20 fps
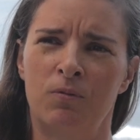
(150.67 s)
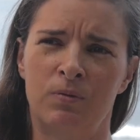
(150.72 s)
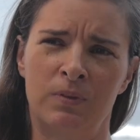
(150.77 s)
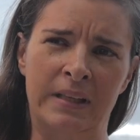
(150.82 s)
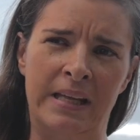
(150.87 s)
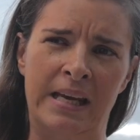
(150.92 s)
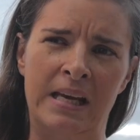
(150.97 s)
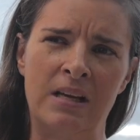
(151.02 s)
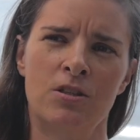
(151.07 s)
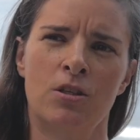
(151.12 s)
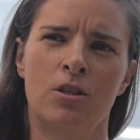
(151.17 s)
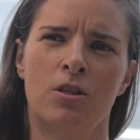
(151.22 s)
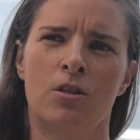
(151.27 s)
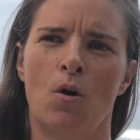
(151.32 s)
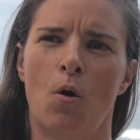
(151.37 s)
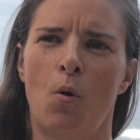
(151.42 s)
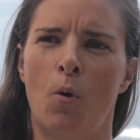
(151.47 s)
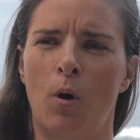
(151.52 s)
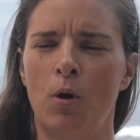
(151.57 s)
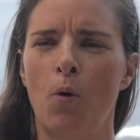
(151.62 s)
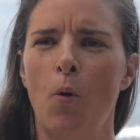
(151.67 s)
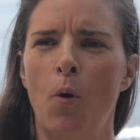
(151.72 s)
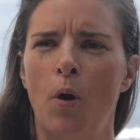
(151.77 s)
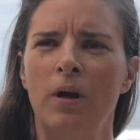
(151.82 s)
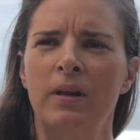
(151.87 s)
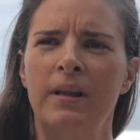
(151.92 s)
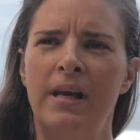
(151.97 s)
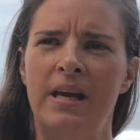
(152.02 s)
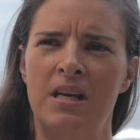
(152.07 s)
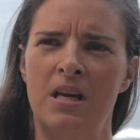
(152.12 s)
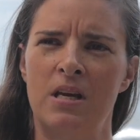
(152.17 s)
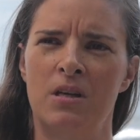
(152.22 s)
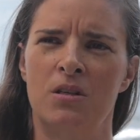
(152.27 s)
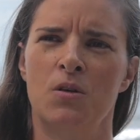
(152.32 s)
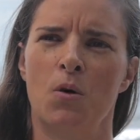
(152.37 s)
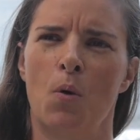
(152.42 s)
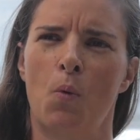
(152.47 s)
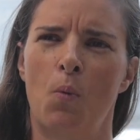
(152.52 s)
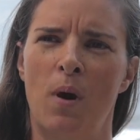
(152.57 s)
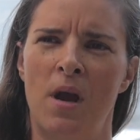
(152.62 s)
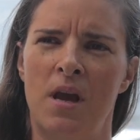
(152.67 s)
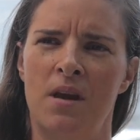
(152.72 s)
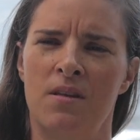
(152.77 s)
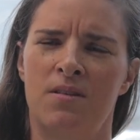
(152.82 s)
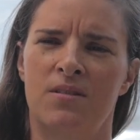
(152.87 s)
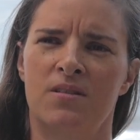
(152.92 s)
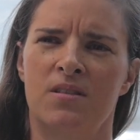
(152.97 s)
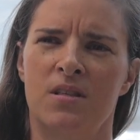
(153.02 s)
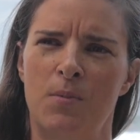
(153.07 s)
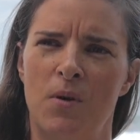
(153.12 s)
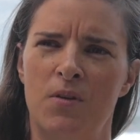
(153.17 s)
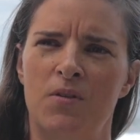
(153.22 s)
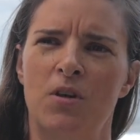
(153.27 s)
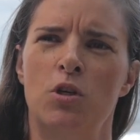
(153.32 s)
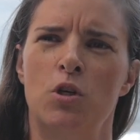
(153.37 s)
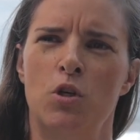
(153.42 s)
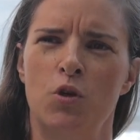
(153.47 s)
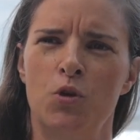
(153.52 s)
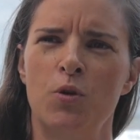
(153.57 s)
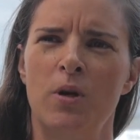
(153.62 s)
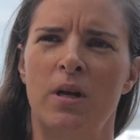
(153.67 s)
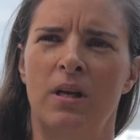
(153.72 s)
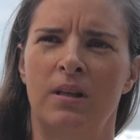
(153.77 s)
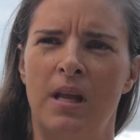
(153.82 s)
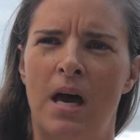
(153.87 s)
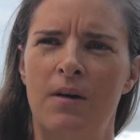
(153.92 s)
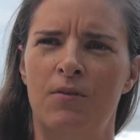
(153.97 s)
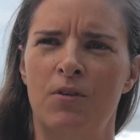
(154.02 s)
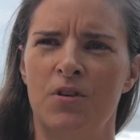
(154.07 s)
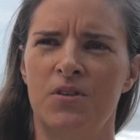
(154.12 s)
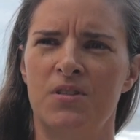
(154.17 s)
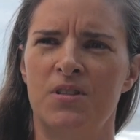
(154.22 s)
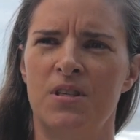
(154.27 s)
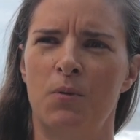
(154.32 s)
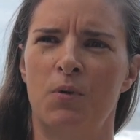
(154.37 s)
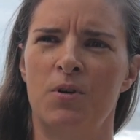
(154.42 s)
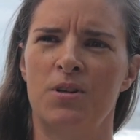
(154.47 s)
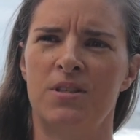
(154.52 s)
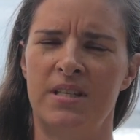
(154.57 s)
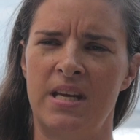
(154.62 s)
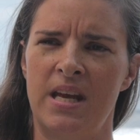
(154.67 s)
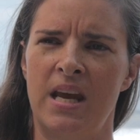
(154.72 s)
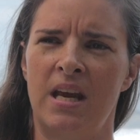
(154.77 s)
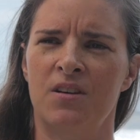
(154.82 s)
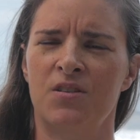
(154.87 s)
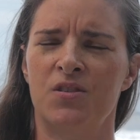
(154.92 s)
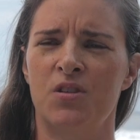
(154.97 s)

linked or correlated with some of the nutrient levels that we're seeing.